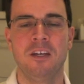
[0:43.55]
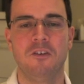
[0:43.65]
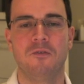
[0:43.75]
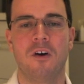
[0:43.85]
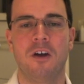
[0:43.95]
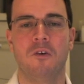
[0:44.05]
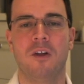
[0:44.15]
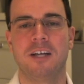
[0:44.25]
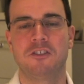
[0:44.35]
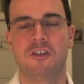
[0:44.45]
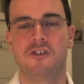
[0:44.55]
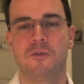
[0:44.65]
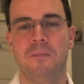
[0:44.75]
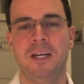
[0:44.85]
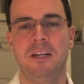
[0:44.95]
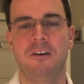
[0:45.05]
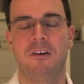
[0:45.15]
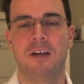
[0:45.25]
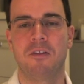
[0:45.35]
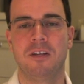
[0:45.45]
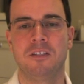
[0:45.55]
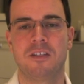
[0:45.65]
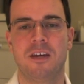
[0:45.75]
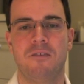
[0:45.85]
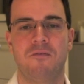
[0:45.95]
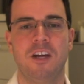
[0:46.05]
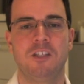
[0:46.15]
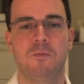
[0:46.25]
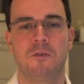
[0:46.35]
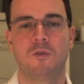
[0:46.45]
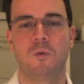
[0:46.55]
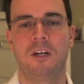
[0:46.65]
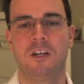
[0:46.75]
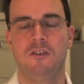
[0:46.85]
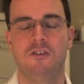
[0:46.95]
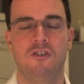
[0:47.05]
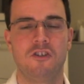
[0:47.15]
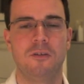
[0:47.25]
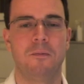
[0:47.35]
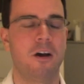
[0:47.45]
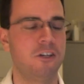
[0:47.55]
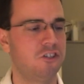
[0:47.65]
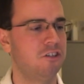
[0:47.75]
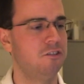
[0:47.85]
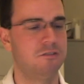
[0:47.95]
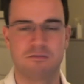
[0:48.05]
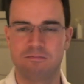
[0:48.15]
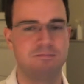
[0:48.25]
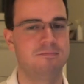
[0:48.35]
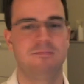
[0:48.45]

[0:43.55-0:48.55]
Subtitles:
You'll find all our social media and other links there, Facebook, Twitter, YouTube, iTunes,